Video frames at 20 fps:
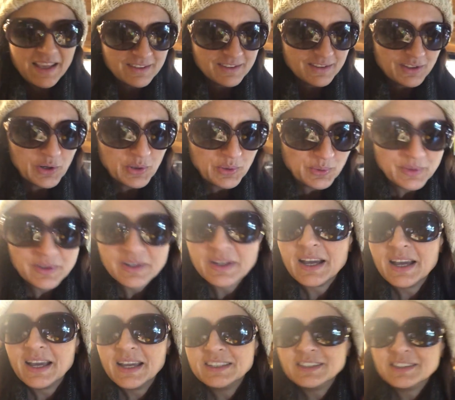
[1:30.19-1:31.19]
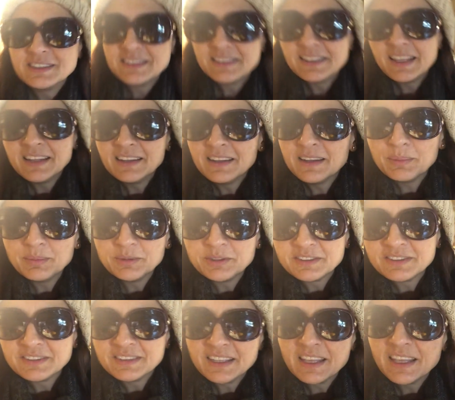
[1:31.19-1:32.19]
So I just ended up
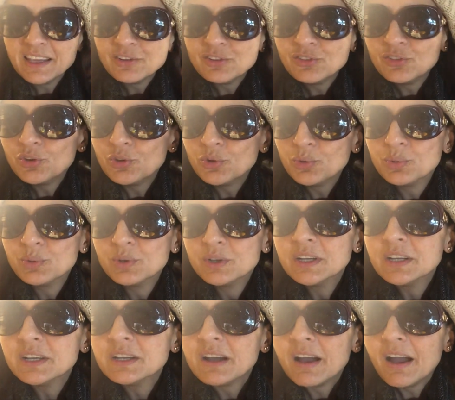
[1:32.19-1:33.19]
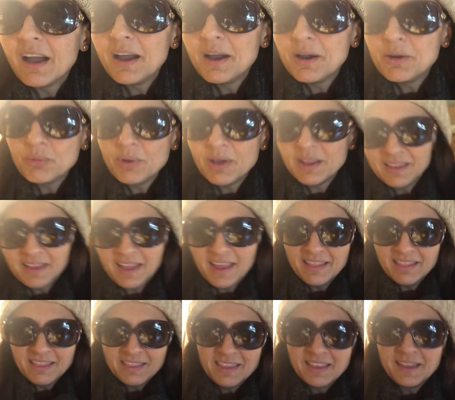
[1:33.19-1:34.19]
just sticking to one
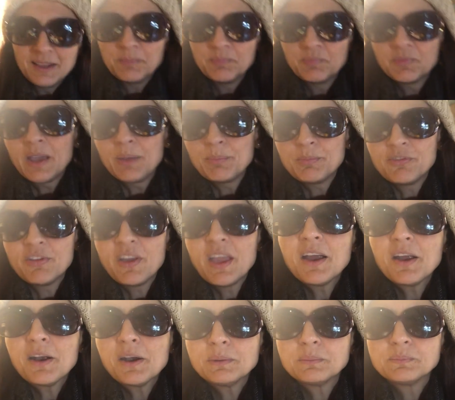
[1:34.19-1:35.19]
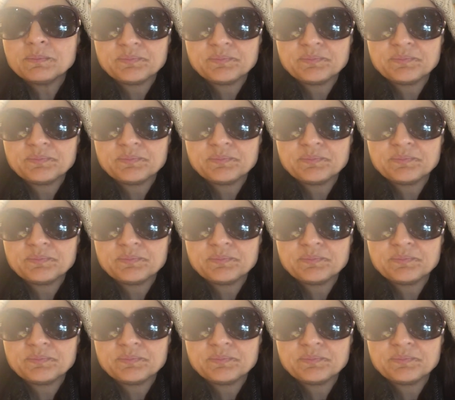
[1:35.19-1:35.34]
length type of hair.